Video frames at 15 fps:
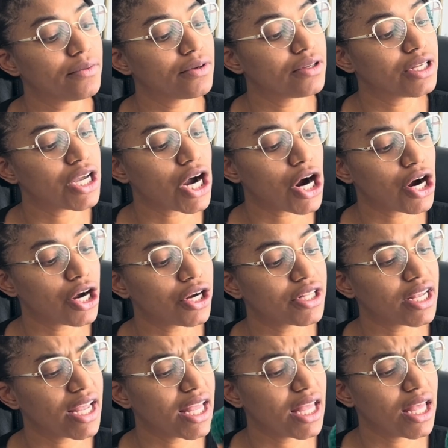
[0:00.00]

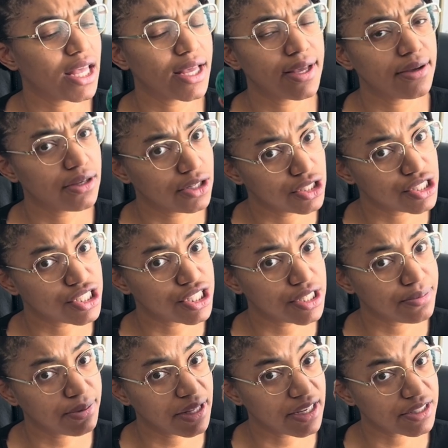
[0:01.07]
yarn G
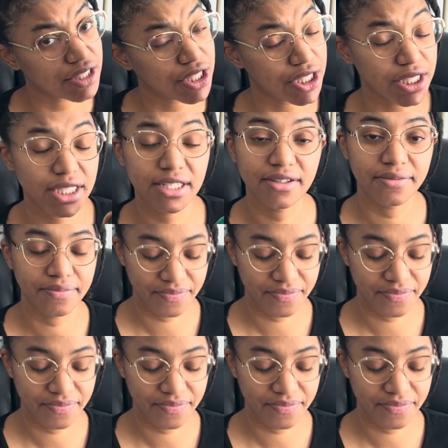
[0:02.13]
plus hook.